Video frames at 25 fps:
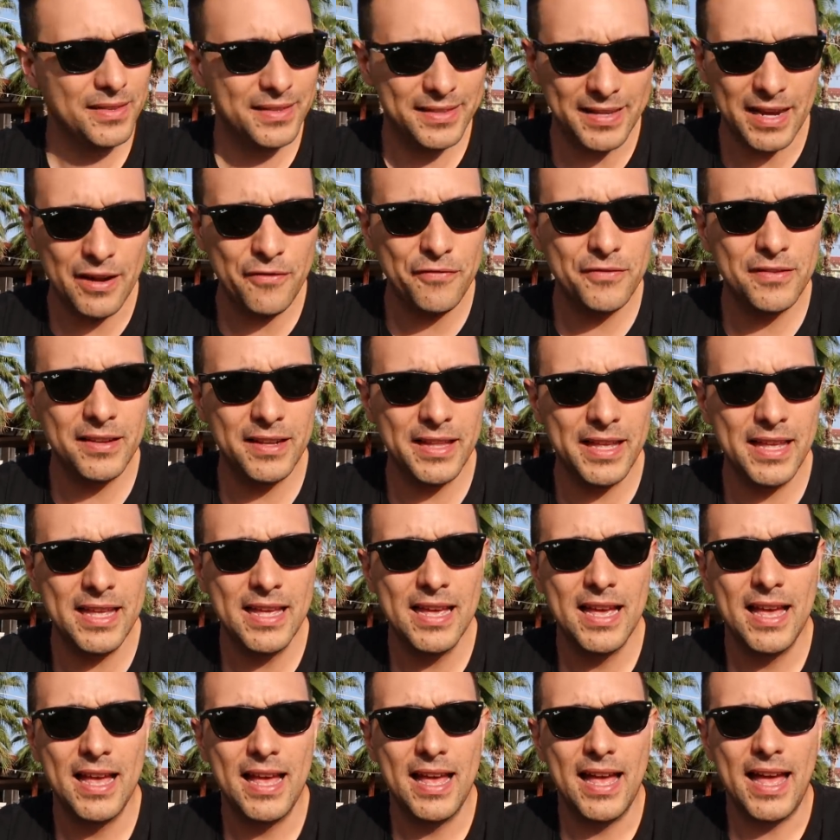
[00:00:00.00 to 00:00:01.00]
Definitely
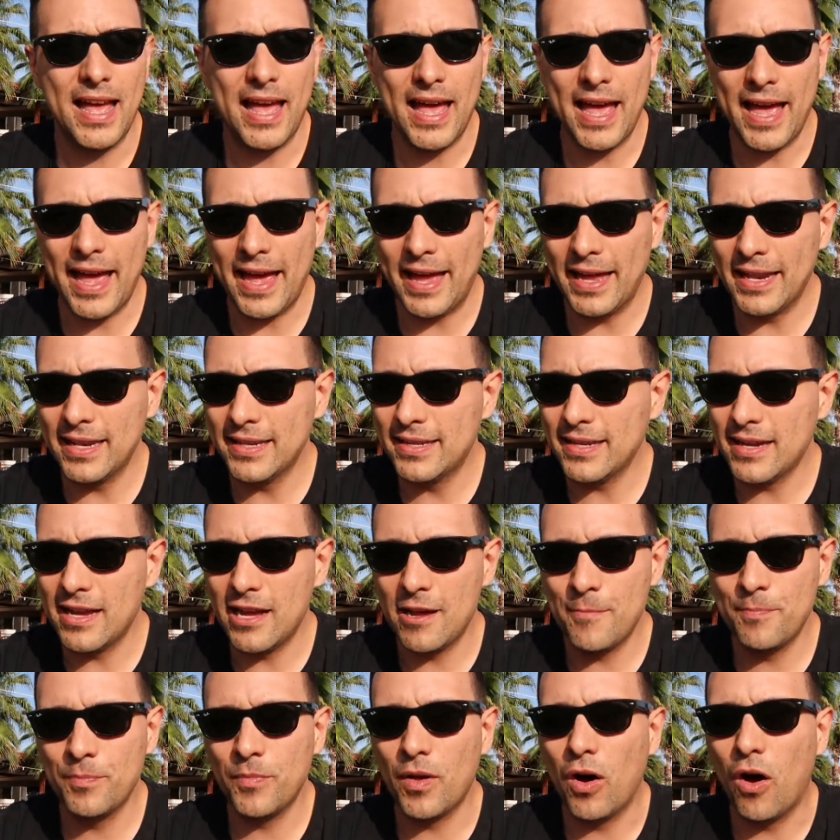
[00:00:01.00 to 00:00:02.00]
and
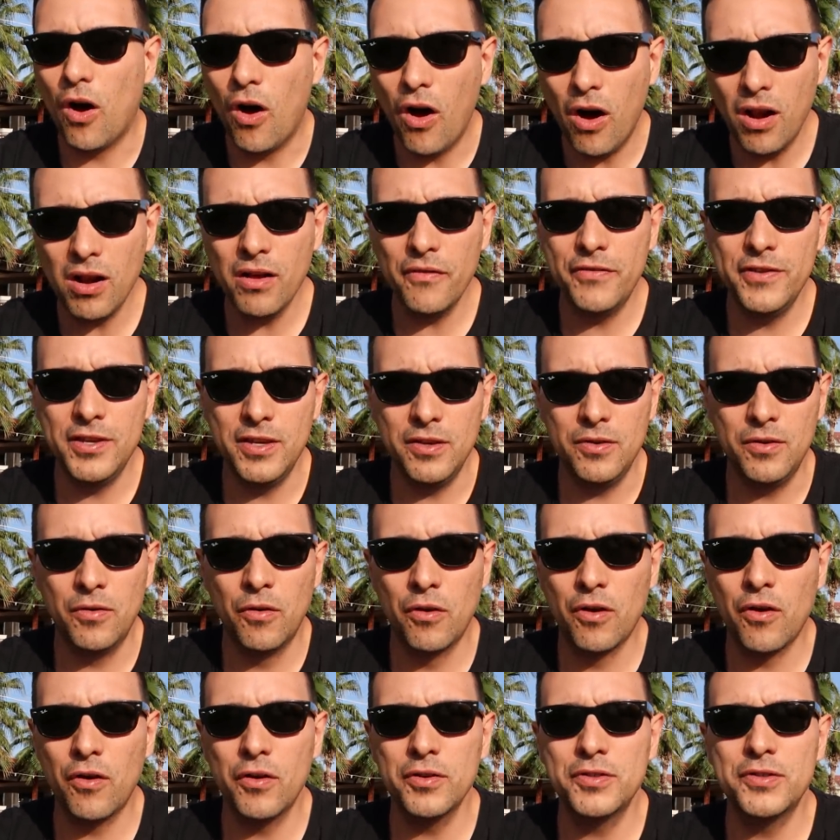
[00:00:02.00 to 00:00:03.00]
um, all of you
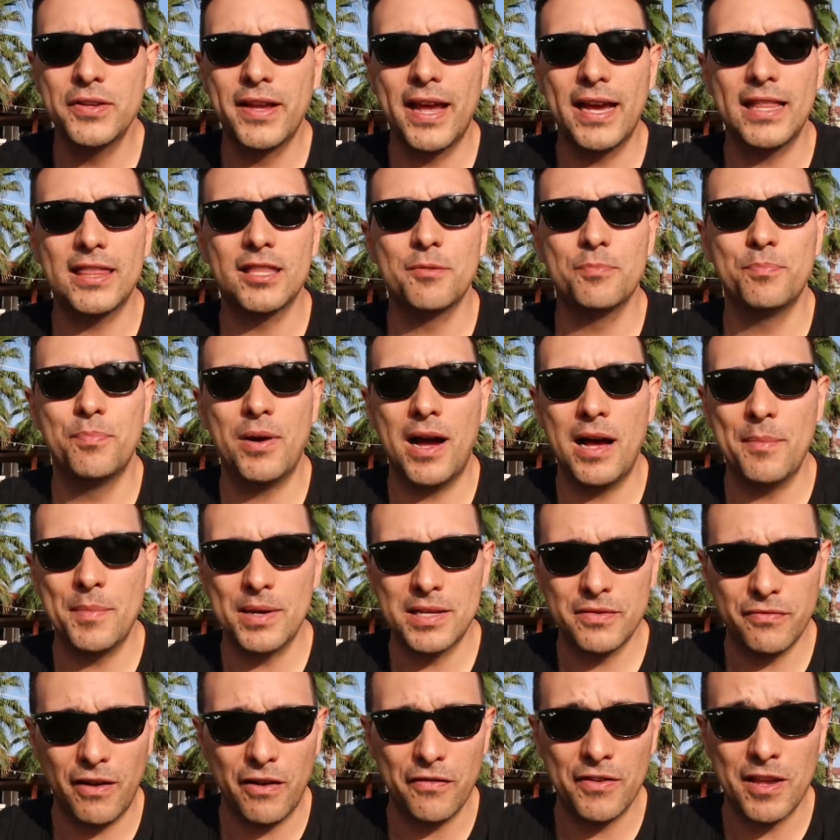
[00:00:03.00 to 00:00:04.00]
who are going to get the
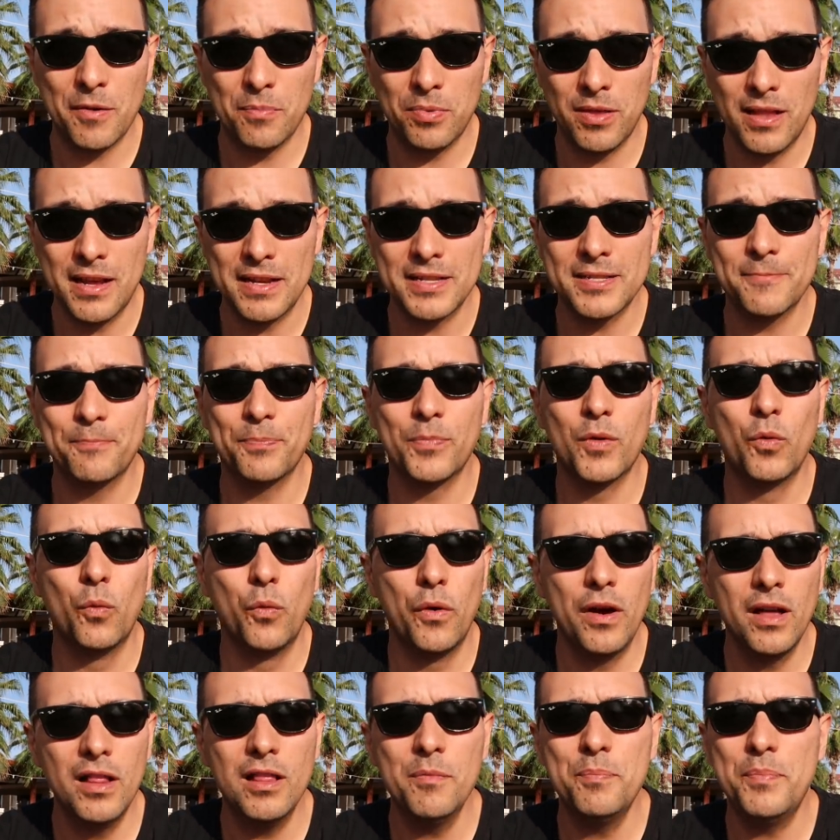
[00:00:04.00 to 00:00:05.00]
Pimax 5K Plus
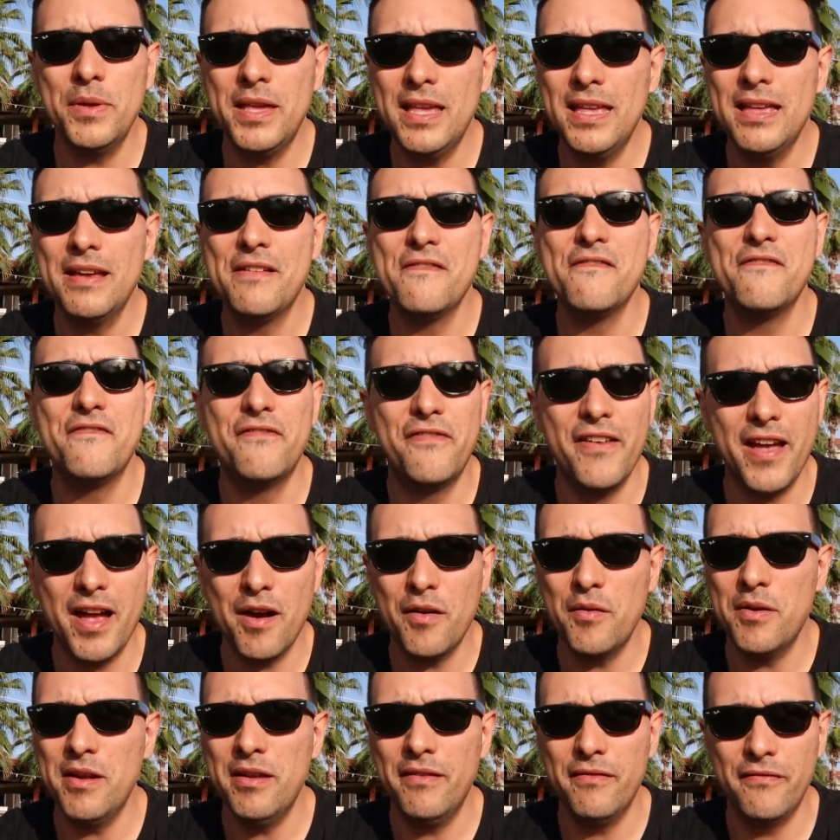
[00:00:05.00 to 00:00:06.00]
will be
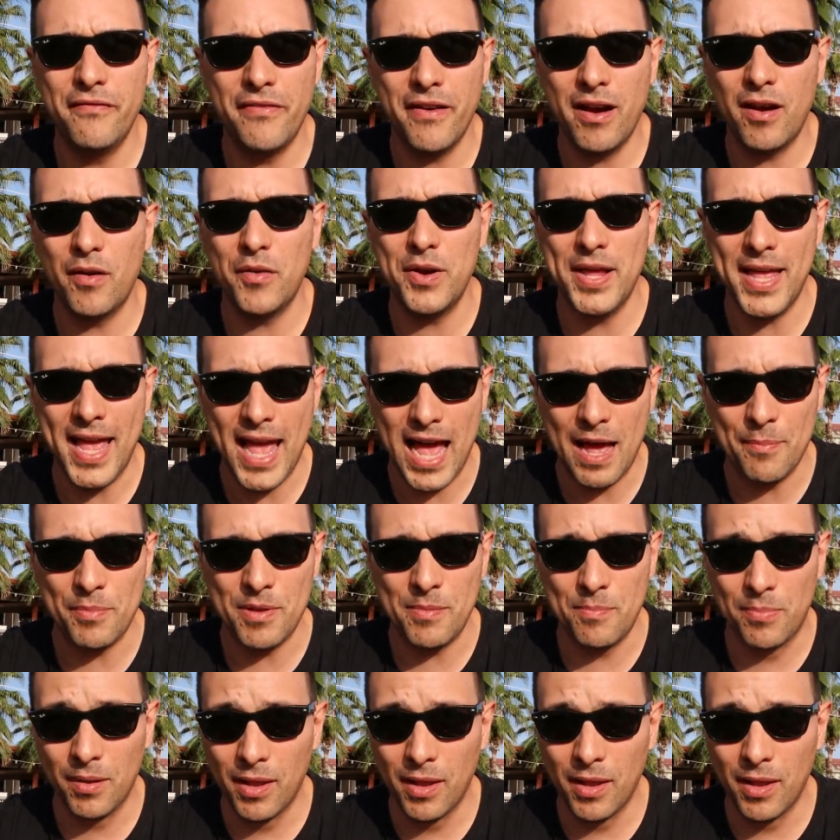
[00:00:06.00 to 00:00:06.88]
very very happy.